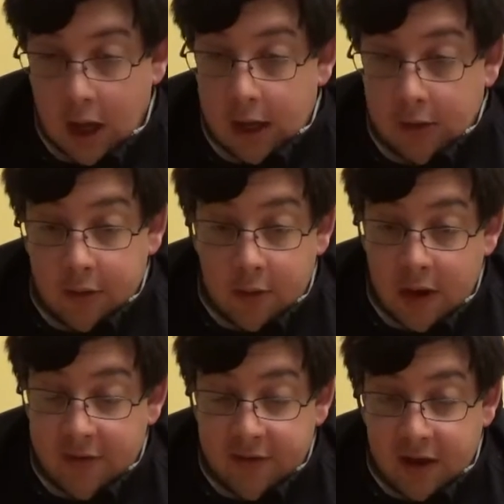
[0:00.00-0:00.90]
I don't know
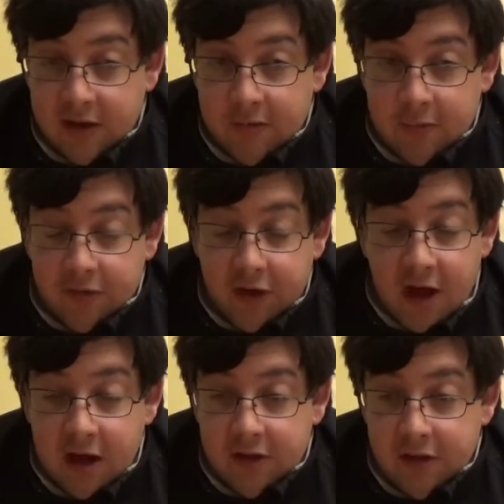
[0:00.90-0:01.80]
why he's not giving him a
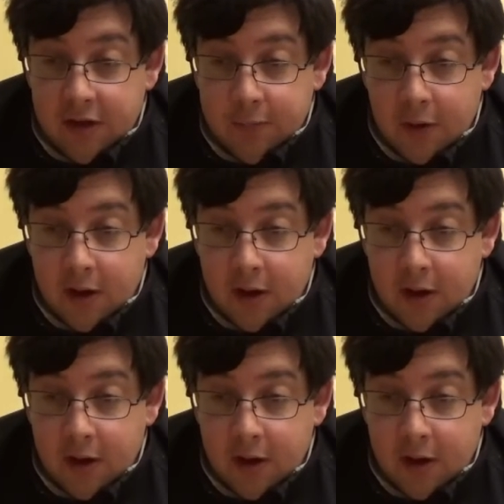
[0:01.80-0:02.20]
shot. I think